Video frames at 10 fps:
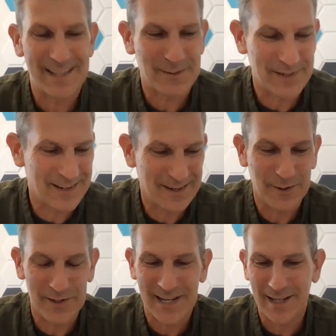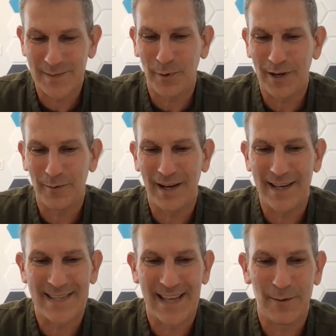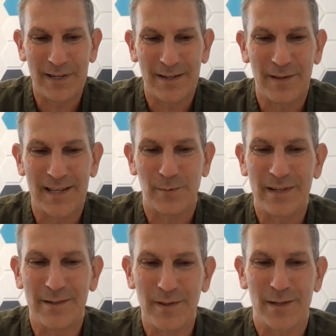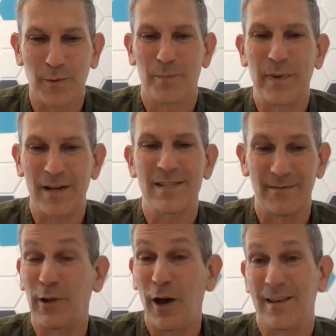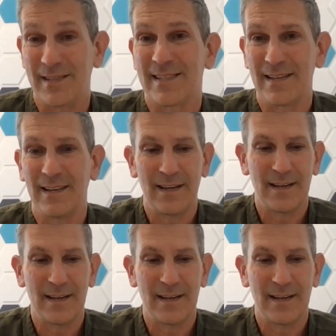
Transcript: That's what Christiana's point was, that we do this work because of loss,